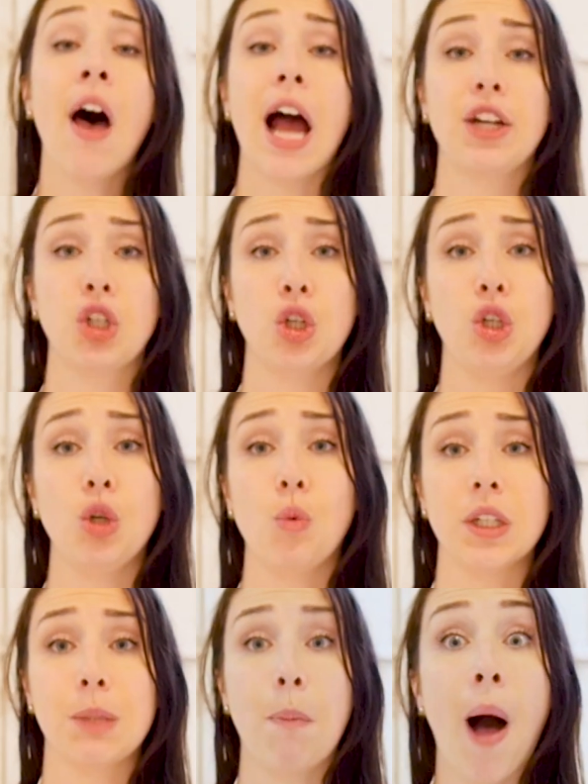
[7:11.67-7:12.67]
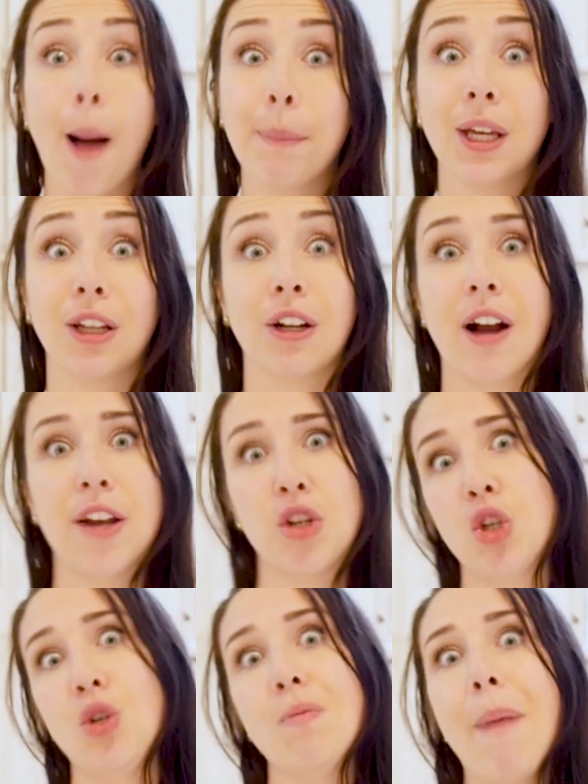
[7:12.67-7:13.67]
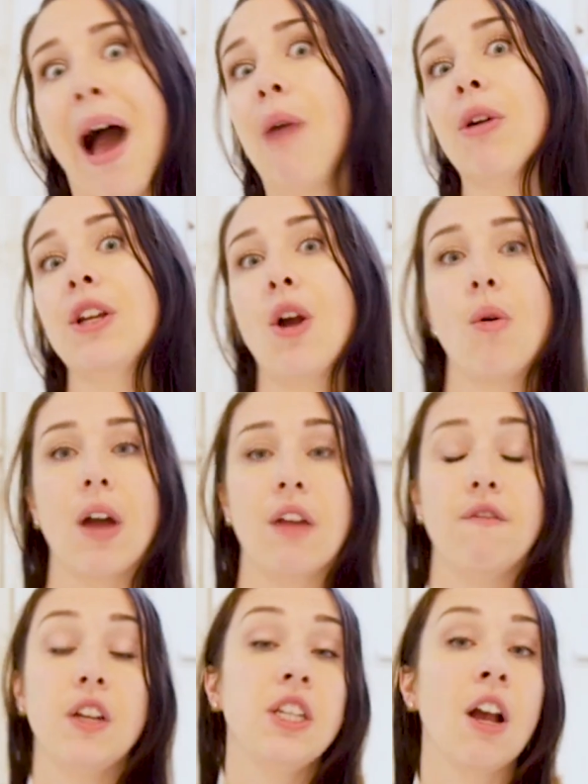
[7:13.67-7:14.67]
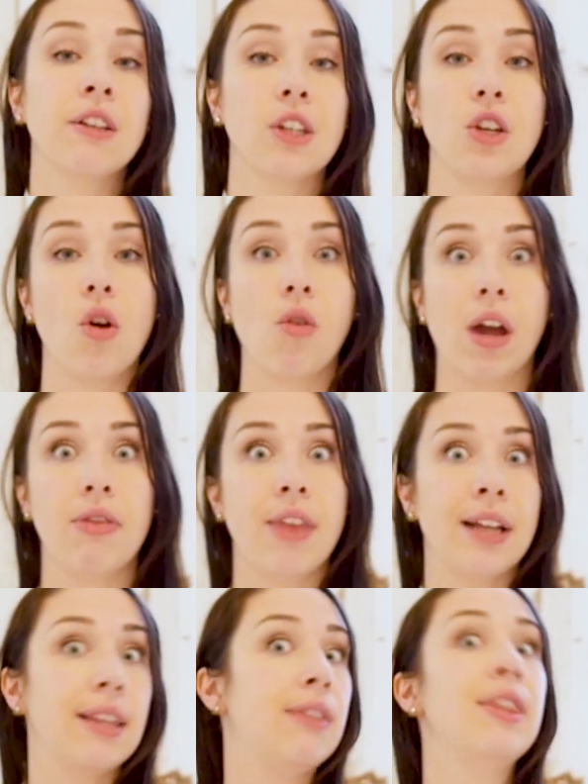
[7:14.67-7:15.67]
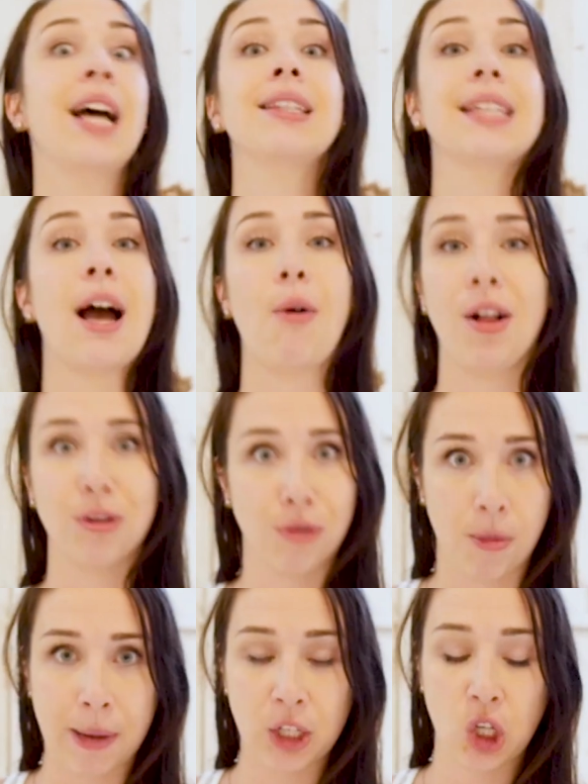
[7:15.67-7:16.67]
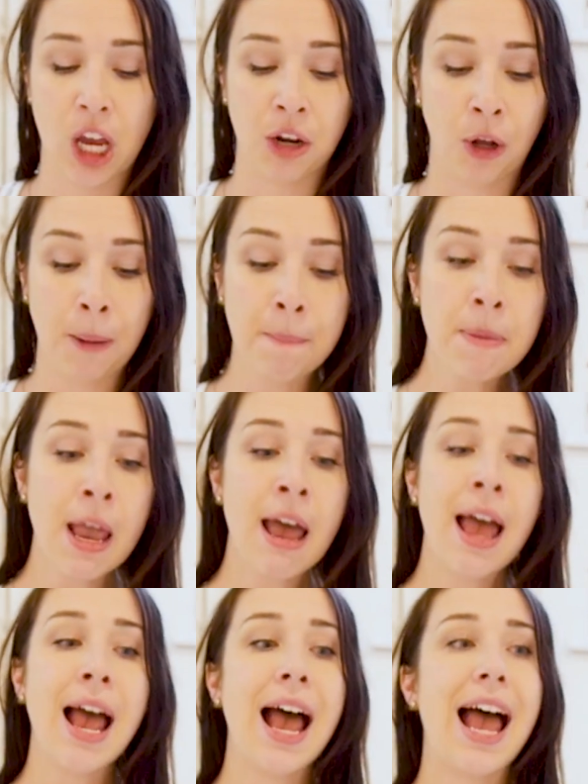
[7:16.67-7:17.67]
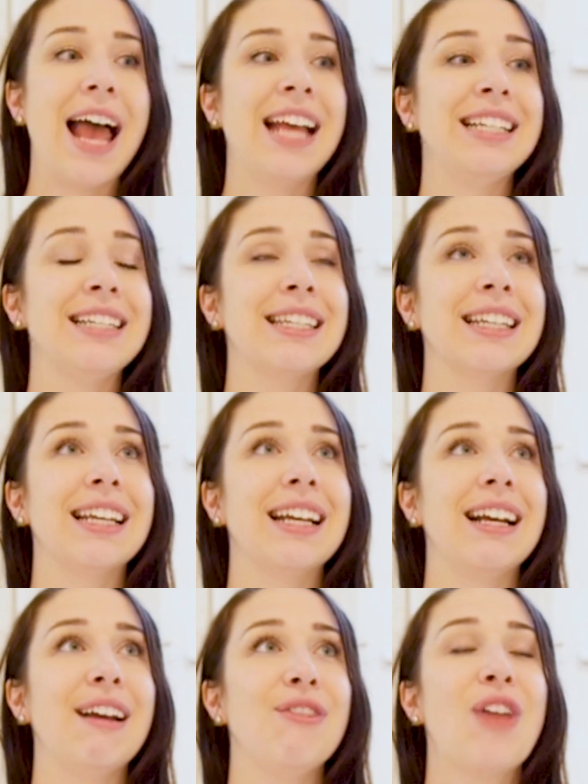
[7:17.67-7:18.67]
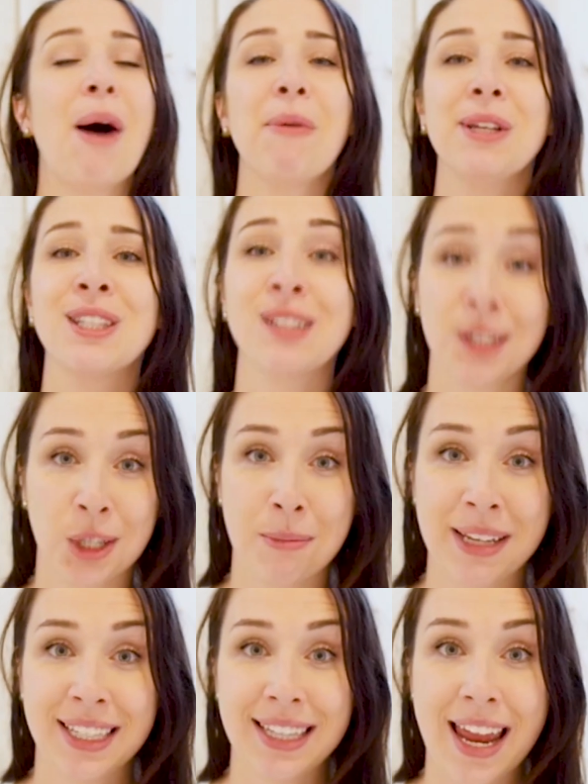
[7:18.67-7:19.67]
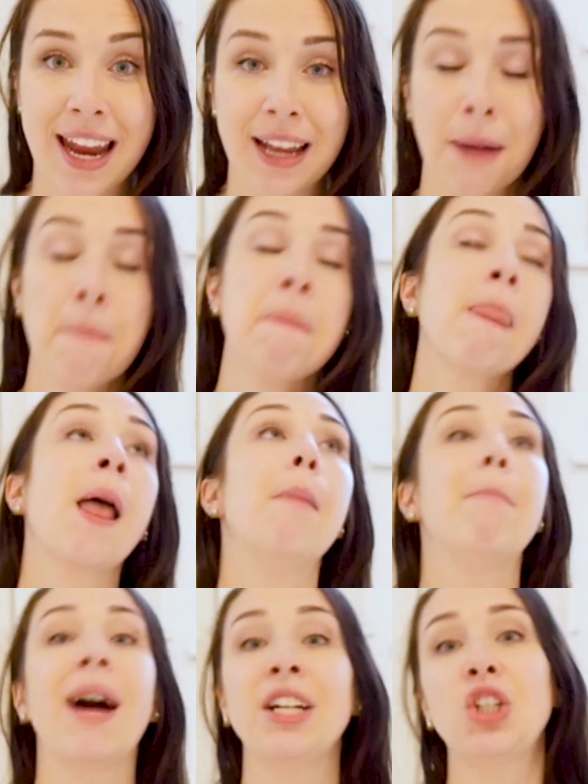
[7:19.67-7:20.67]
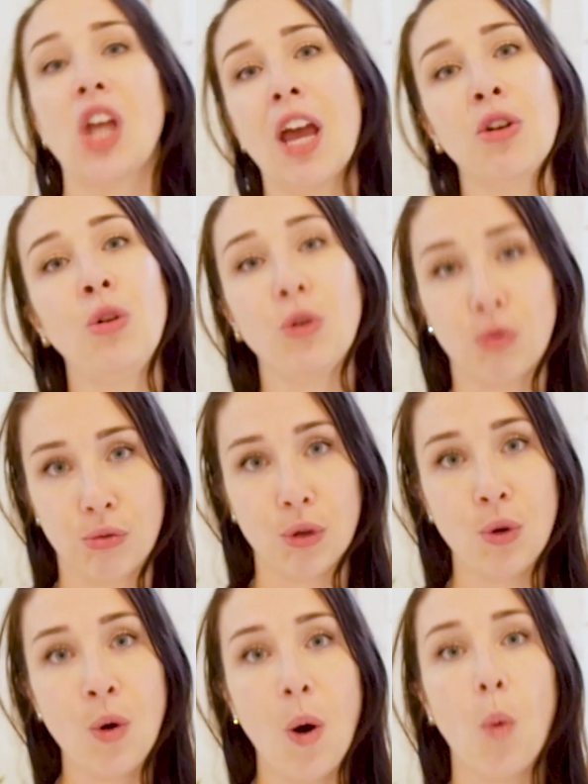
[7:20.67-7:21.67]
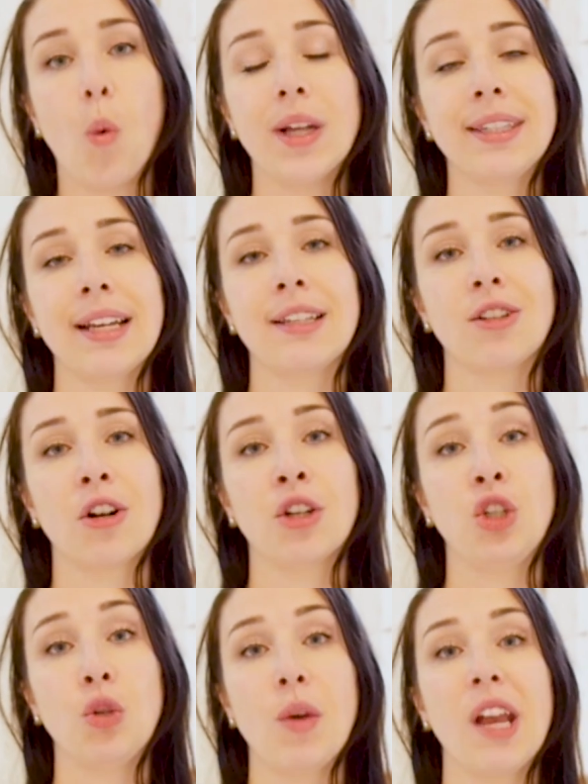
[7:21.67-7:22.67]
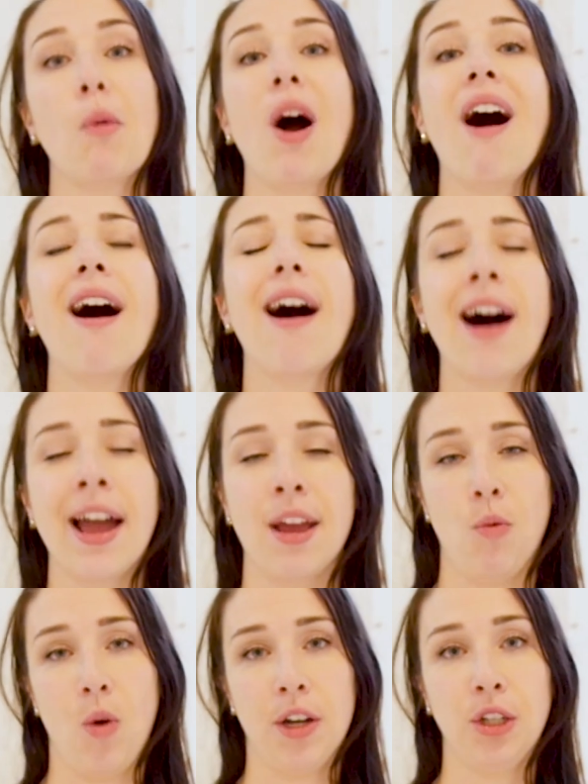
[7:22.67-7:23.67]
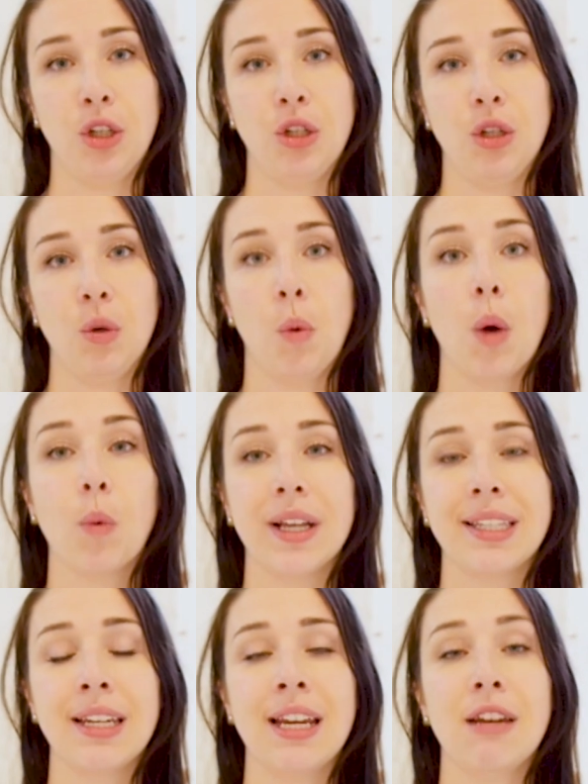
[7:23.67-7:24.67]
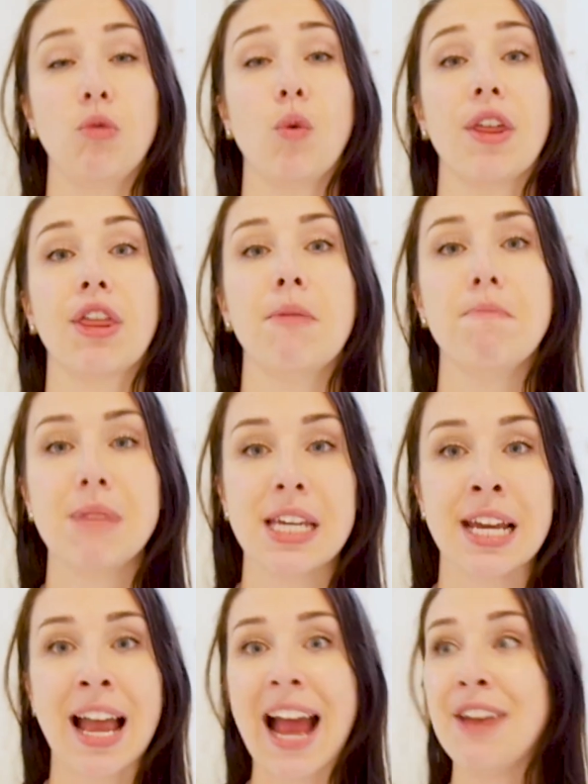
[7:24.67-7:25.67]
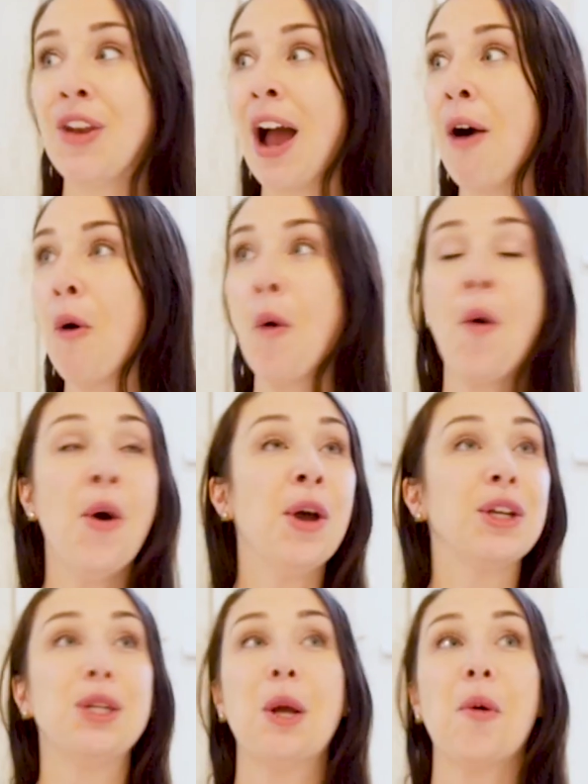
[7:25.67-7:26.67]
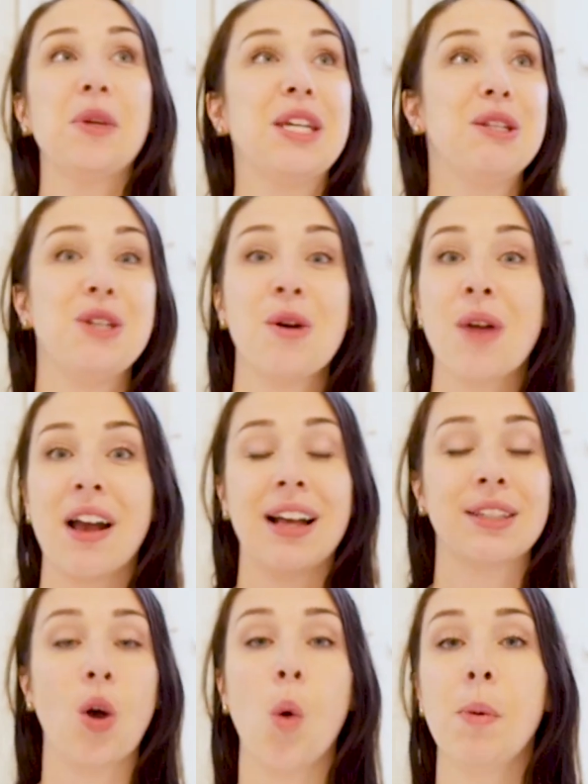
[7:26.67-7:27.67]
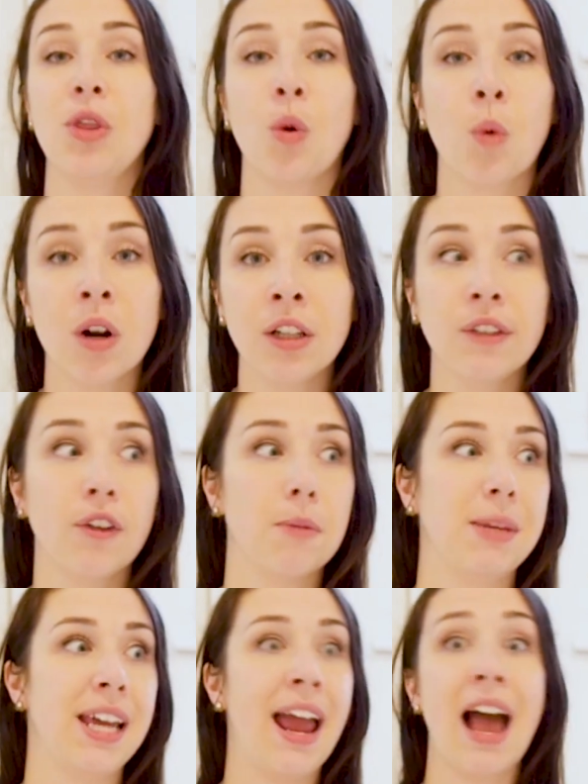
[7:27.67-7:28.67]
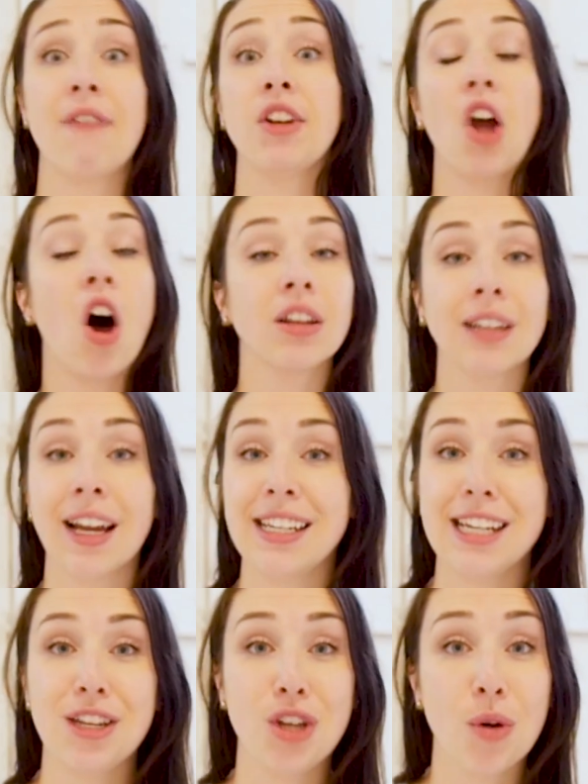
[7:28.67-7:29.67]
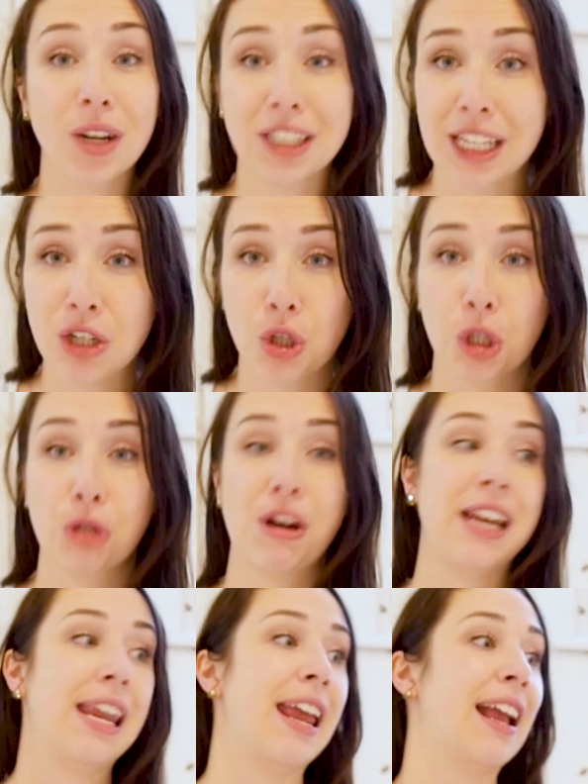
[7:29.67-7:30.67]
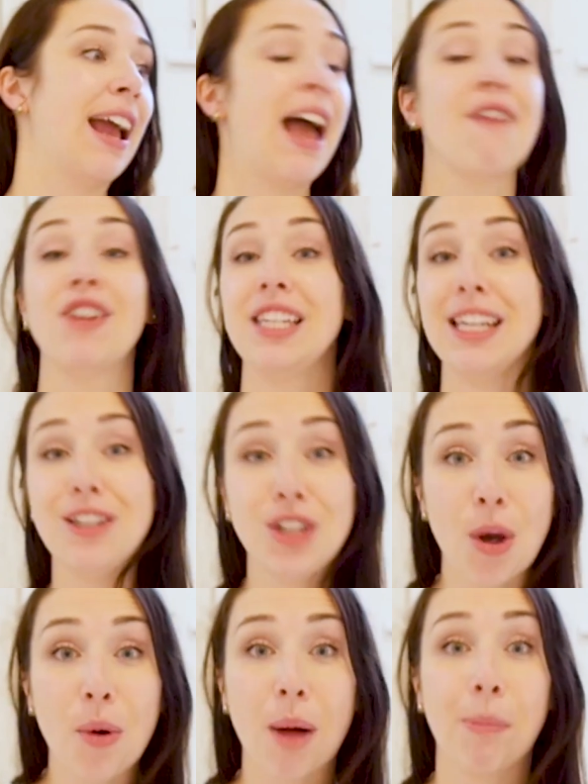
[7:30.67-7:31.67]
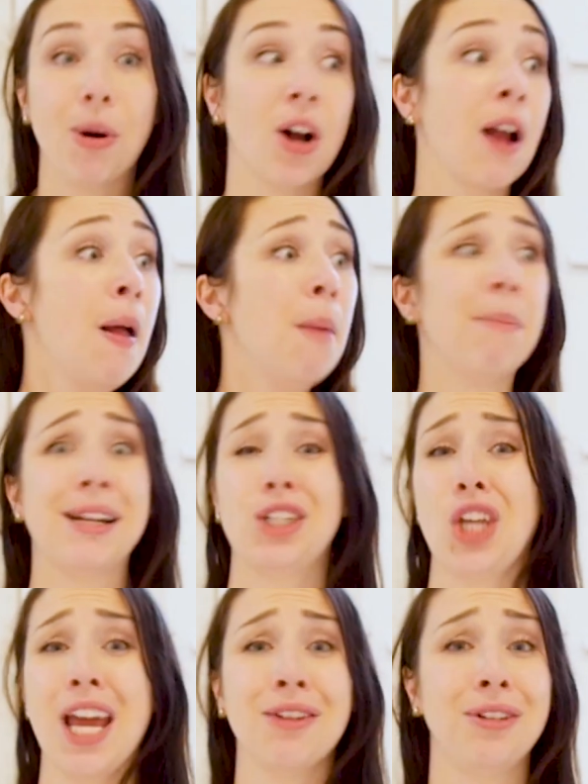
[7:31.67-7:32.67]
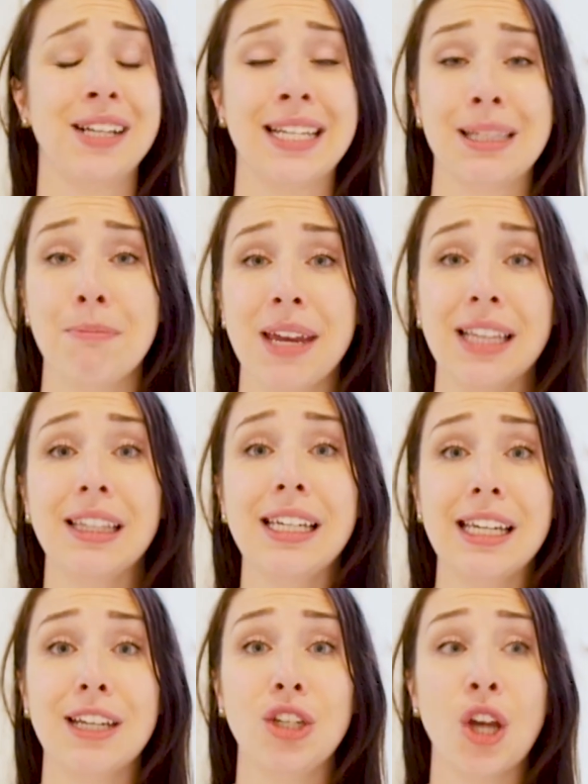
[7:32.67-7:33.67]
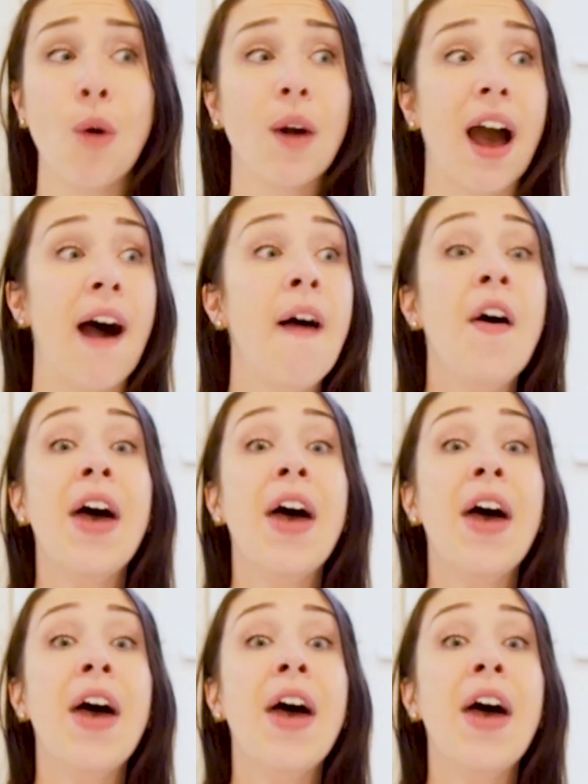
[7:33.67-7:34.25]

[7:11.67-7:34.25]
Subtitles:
I should do what's popular. I should do power yoga and vinyasa yoga, and that's how I'll grow my channel. And that was such a mistake. My channel grew once I started doing what I wanted to do, what resonated with me. And now, yin yoga has opened the world for me. I have an online yin yoga teacher training. I have a yin yoga book. My channel is mainly yin yoga.